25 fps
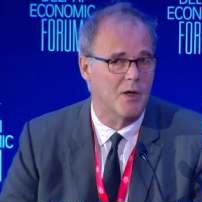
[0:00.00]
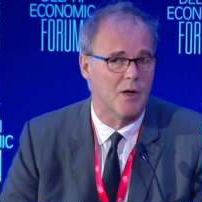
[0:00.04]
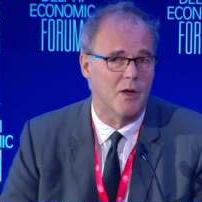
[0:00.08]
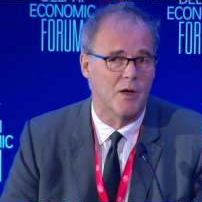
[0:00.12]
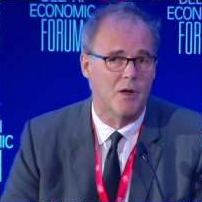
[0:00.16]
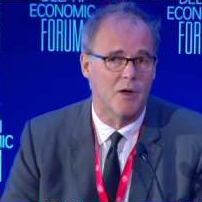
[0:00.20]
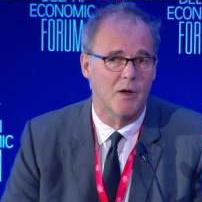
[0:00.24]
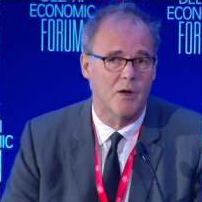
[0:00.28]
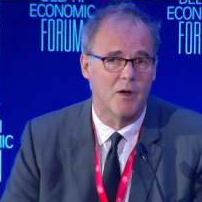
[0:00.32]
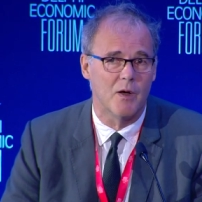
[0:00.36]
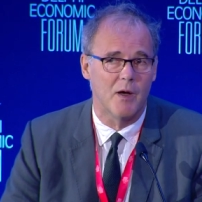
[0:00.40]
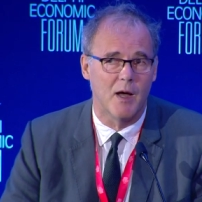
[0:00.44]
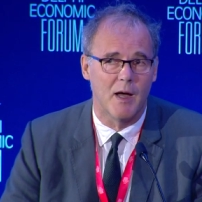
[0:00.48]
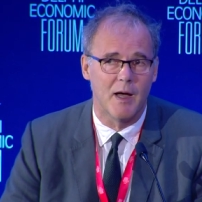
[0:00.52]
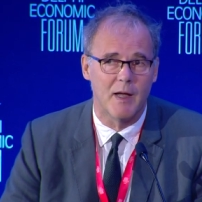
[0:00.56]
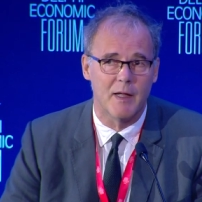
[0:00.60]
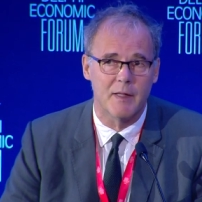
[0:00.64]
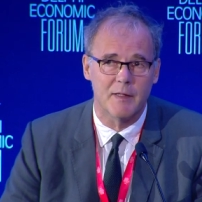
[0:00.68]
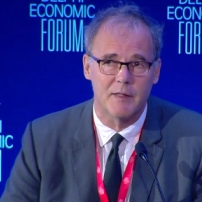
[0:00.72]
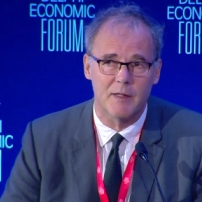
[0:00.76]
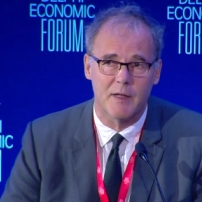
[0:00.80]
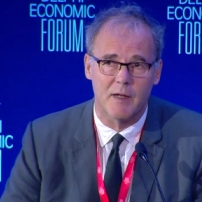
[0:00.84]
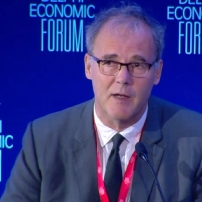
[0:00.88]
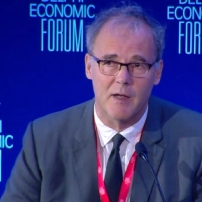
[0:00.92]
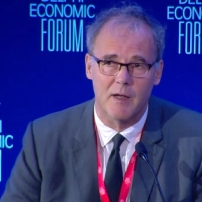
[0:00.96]
uh,
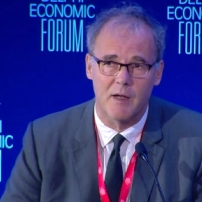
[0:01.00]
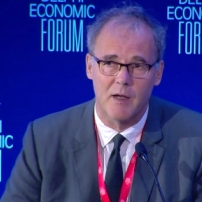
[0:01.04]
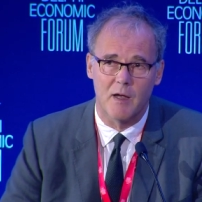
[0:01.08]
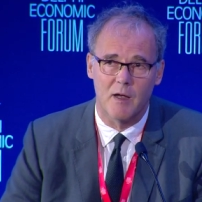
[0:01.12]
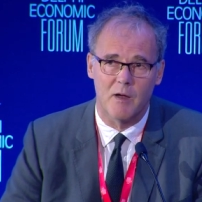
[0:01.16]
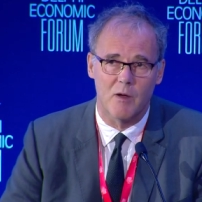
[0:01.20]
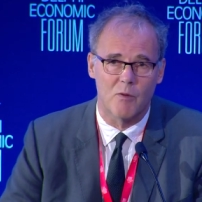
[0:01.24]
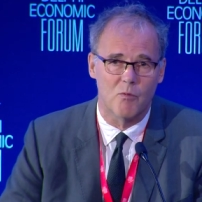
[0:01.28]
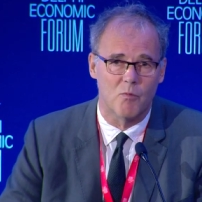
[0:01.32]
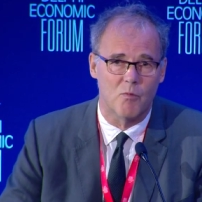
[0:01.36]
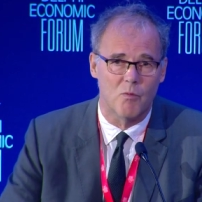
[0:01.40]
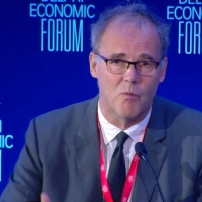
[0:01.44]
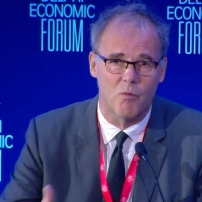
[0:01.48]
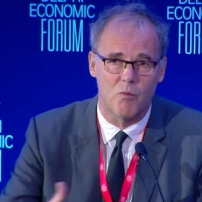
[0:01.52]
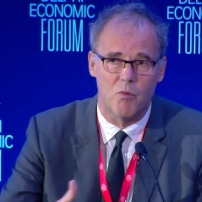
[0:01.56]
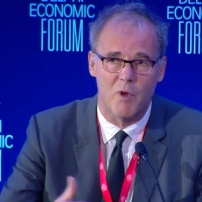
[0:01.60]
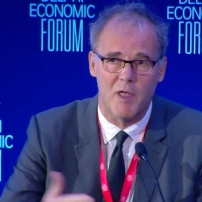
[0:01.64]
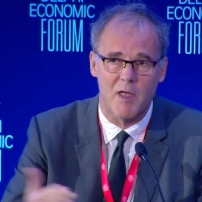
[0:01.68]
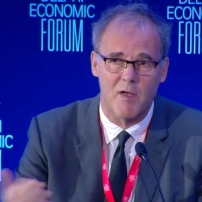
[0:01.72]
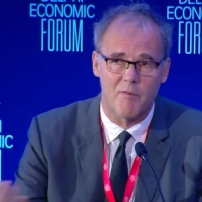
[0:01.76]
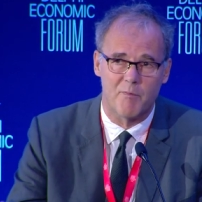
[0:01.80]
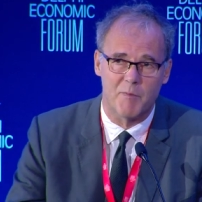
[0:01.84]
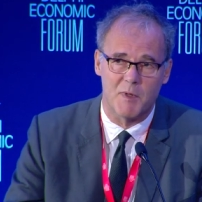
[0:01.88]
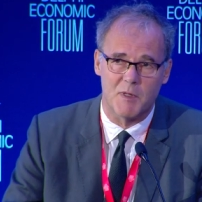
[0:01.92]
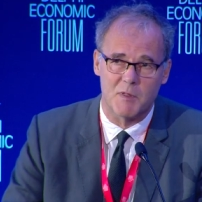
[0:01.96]
and uh,
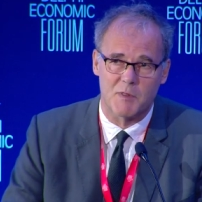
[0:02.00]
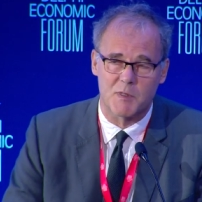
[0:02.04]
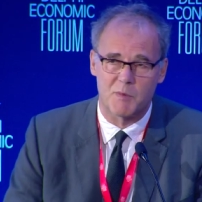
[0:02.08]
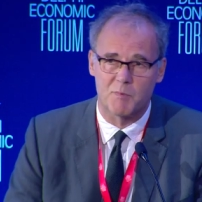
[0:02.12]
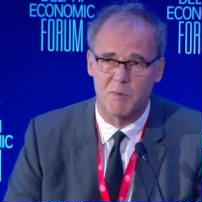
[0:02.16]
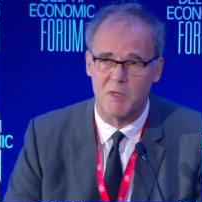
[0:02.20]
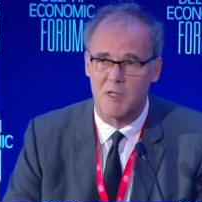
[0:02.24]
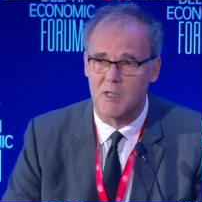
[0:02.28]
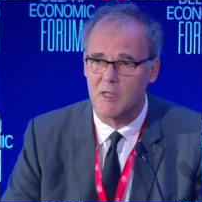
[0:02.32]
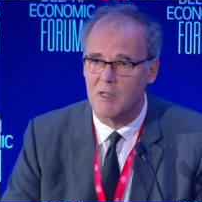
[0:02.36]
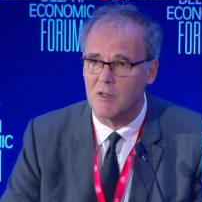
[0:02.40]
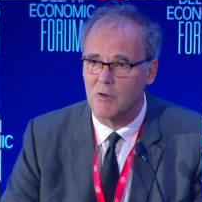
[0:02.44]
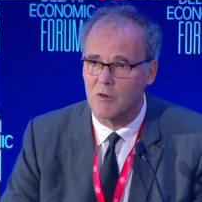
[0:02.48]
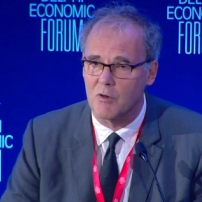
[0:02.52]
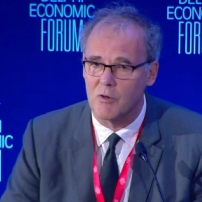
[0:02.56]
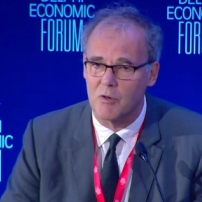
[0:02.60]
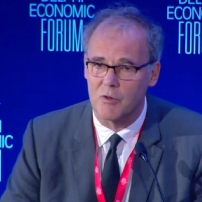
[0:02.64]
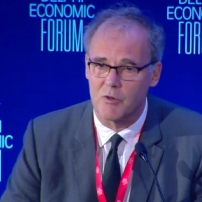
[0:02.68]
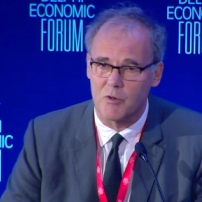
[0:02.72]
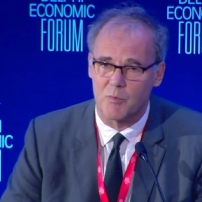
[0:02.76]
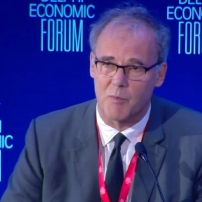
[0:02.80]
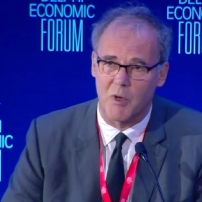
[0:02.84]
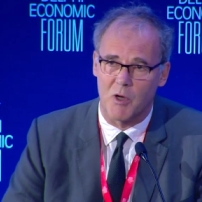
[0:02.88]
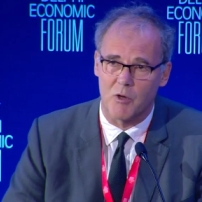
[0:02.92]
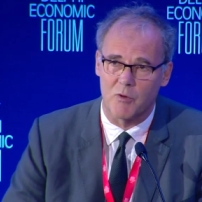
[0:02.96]
we have been speaking a
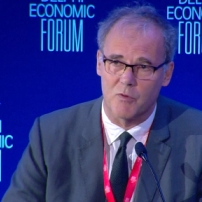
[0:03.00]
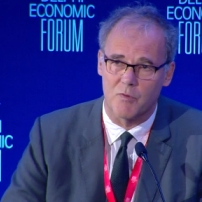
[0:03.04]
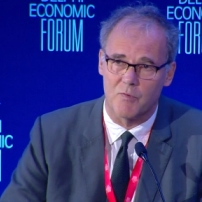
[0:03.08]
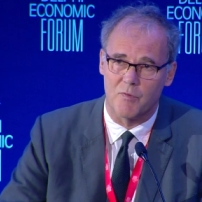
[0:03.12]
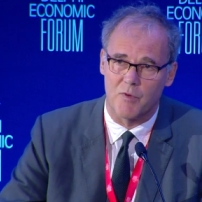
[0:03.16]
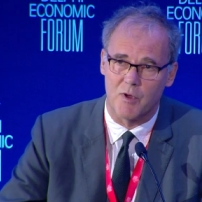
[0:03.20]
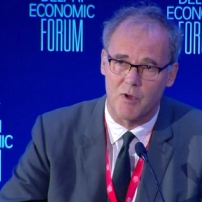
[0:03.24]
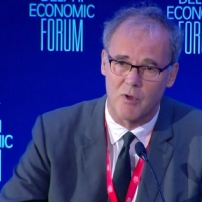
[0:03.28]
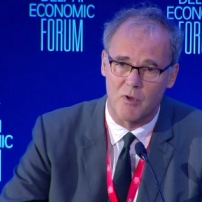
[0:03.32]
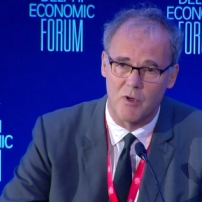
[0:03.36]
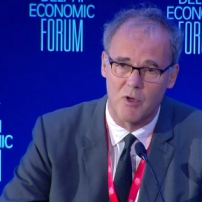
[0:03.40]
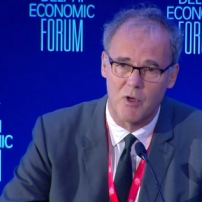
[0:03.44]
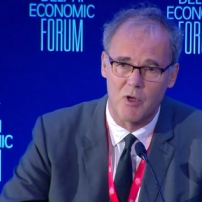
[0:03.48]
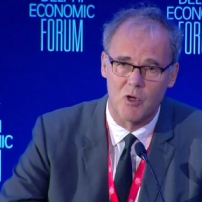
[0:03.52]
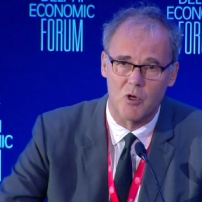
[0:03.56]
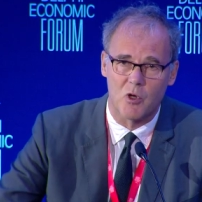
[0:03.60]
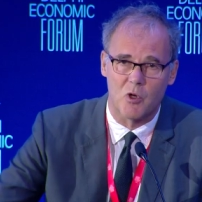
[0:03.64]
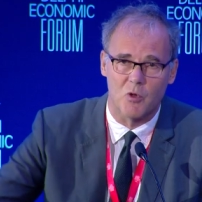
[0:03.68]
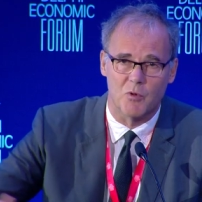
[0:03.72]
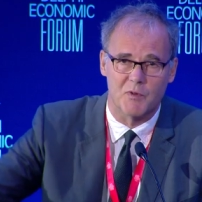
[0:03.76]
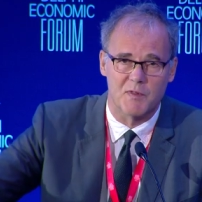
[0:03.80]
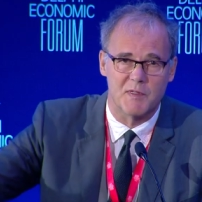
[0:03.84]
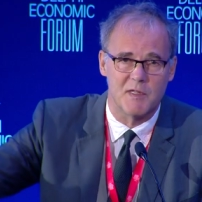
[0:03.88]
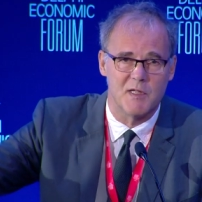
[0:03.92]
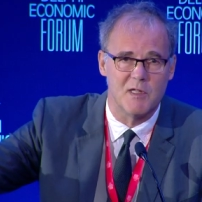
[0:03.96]
lot about the
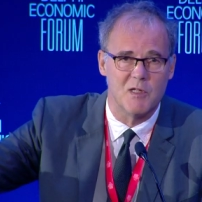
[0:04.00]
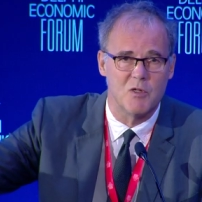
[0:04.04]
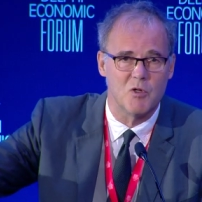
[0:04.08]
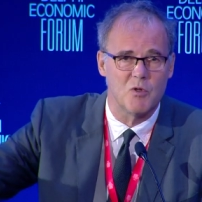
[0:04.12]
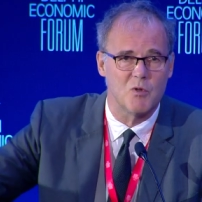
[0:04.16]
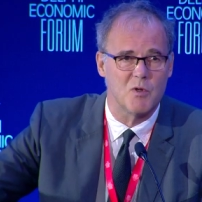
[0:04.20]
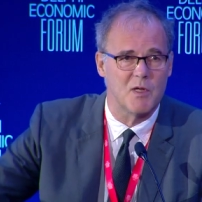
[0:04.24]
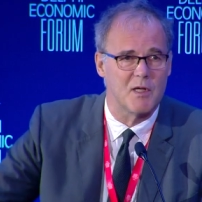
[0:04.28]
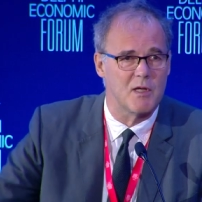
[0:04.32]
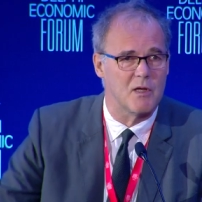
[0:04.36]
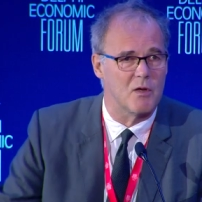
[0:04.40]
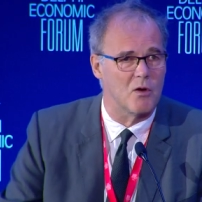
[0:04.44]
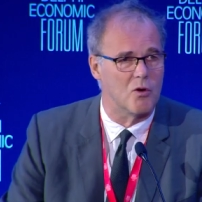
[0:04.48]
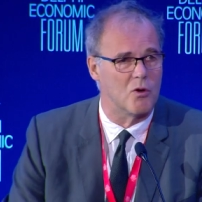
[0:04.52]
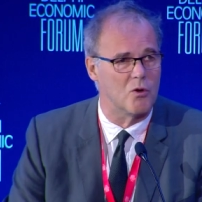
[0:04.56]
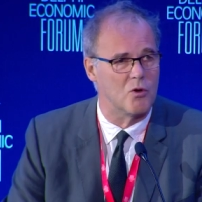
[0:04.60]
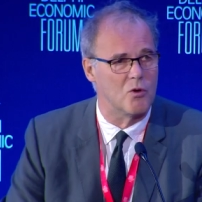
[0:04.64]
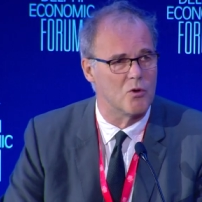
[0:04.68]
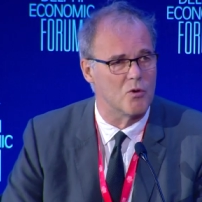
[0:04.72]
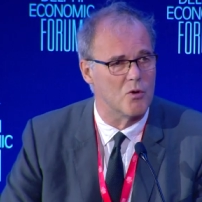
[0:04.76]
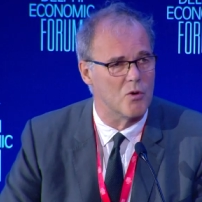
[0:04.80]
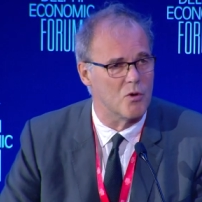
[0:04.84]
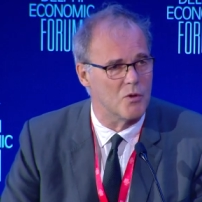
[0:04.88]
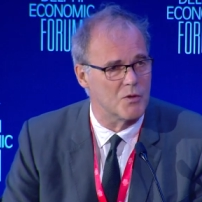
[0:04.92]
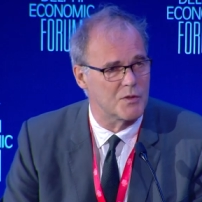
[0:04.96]
continuing
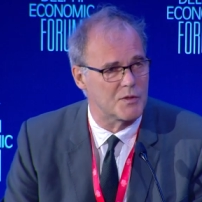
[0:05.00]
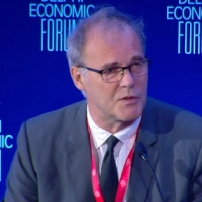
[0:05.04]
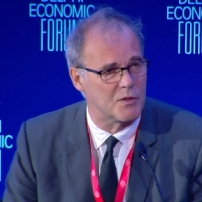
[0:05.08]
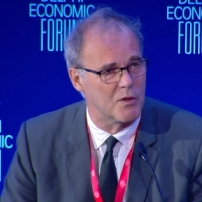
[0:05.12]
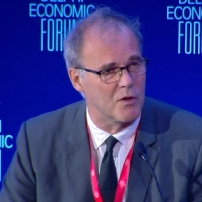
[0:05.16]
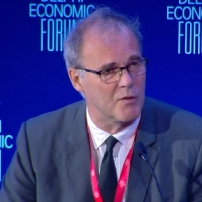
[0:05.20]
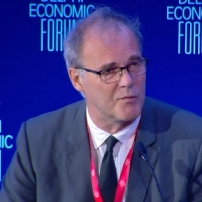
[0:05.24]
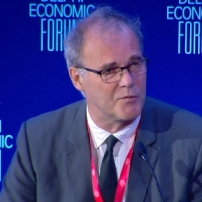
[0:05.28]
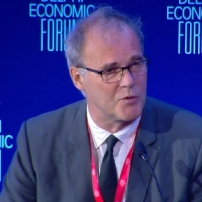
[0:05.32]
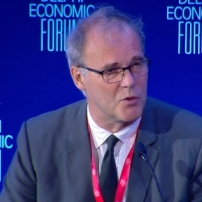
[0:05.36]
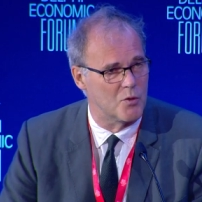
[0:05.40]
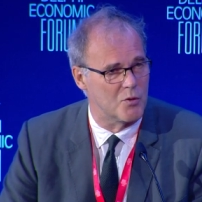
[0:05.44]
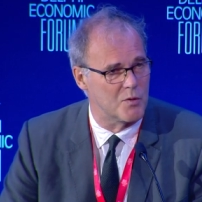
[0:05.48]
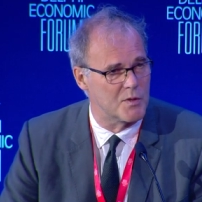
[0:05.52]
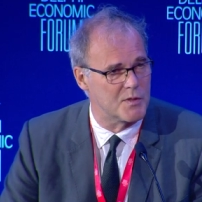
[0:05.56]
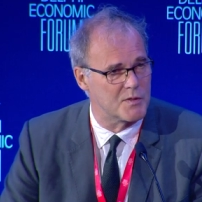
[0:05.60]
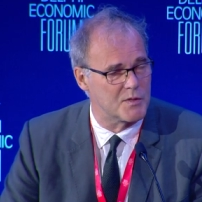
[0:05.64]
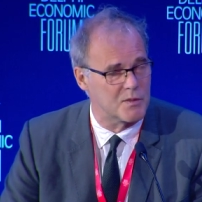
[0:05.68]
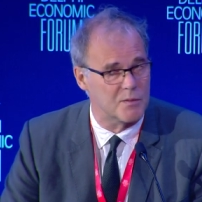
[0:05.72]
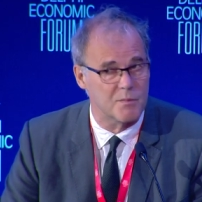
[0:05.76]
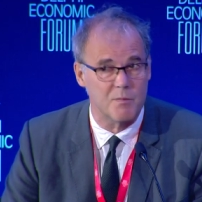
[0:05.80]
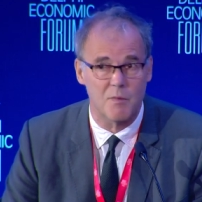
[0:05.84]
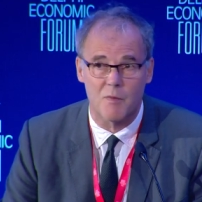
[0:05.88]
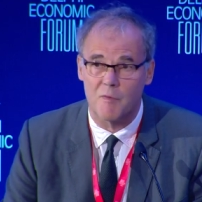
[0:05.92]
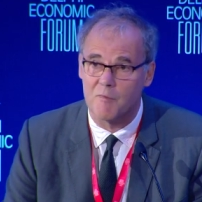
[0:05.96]
growth of
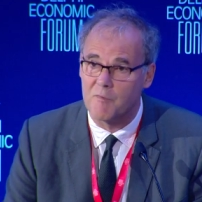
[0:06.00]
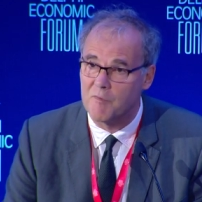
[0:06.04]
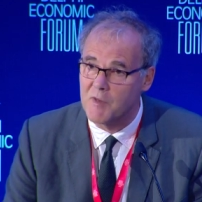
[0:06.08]
tourism.